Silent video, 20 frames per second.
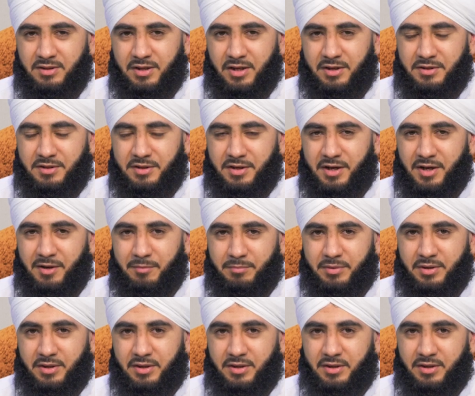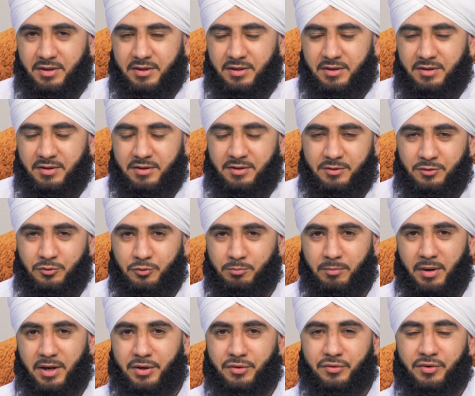that Nabi to
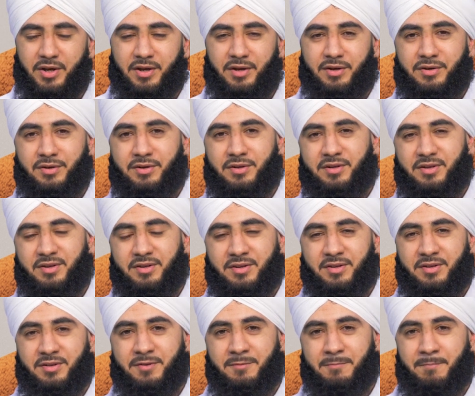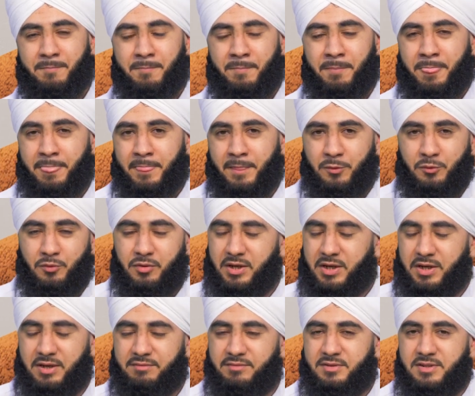migrate, to
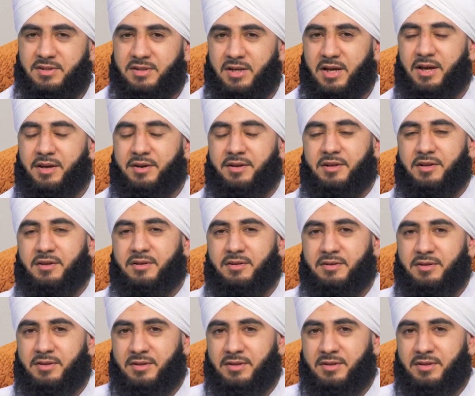leave this area.